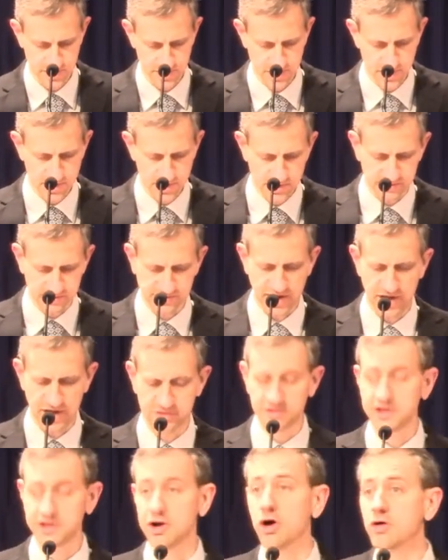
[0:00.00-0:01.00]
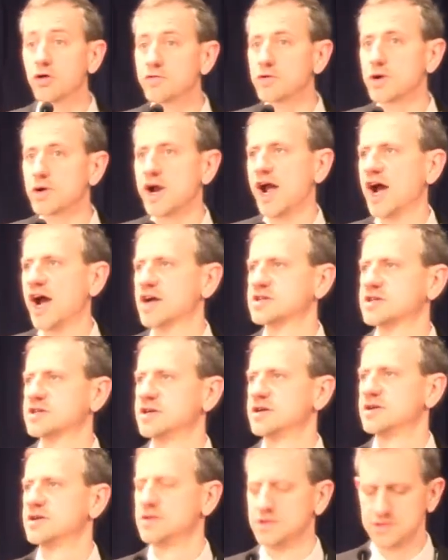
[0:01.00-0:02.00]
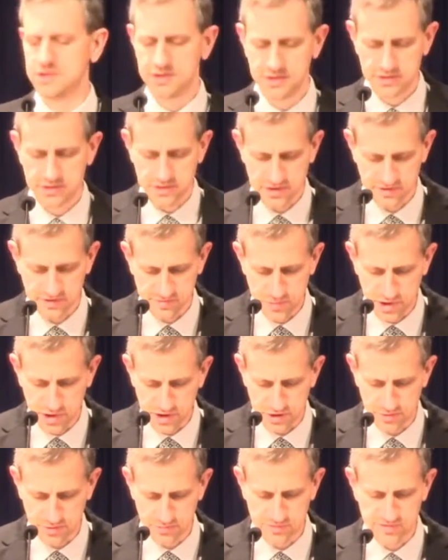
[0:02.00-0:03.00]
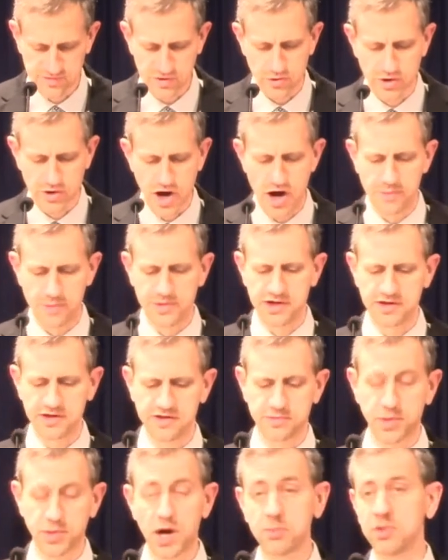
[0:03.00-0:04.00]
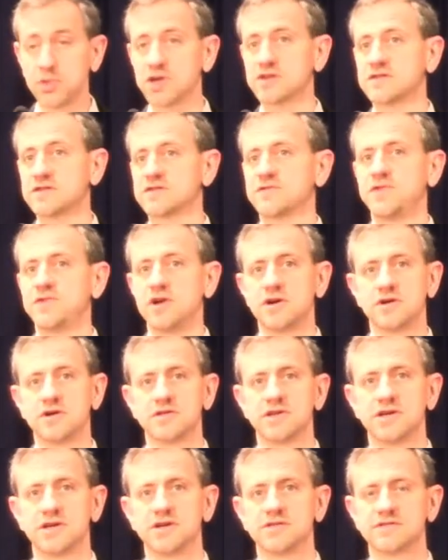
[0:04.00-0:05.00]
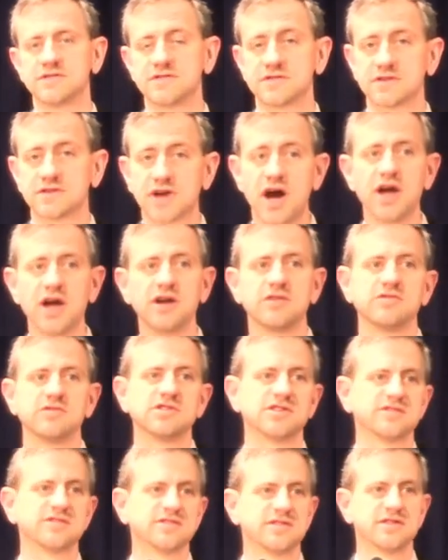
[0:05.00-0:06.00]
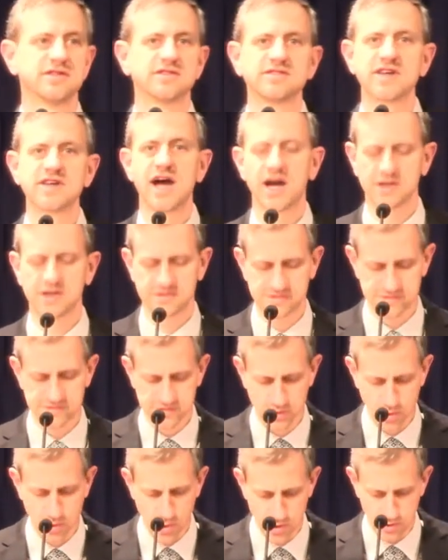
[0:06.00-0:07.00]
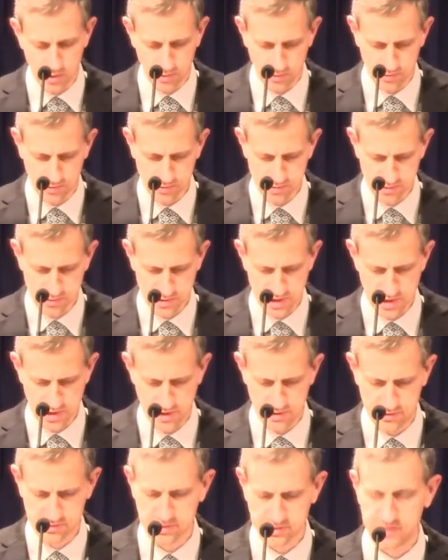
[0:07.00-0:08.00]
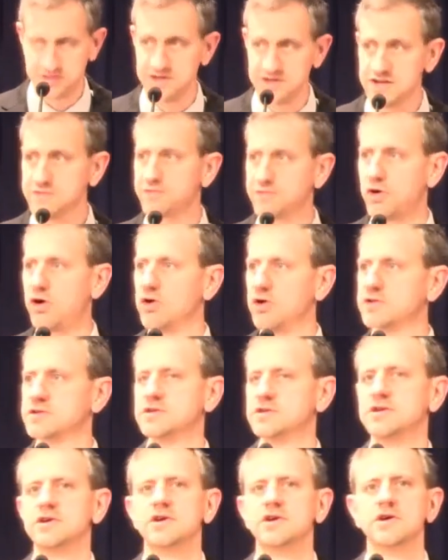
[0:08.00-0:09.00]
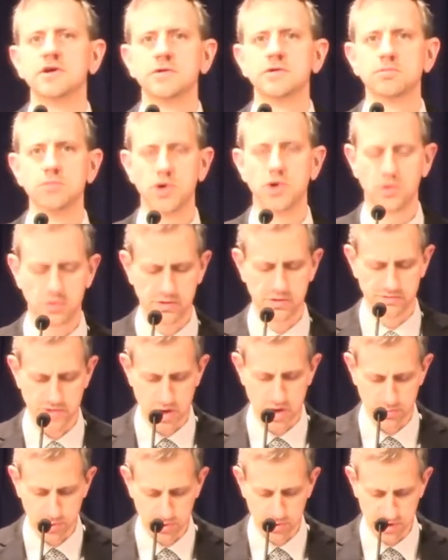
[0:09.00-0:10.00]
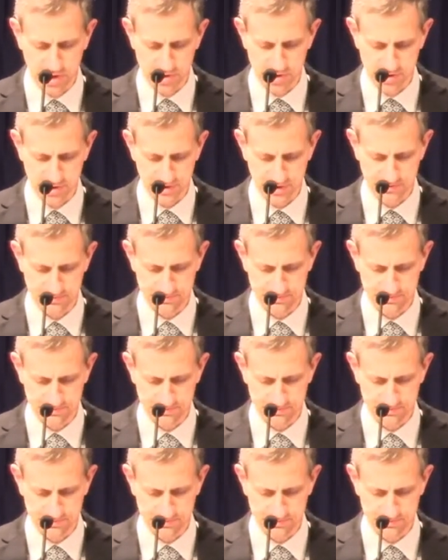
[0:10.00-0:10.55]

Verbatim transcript: Sadly, overreacting has become so common in the public sphere that it's kind of just the status quo now, a default mode of operation.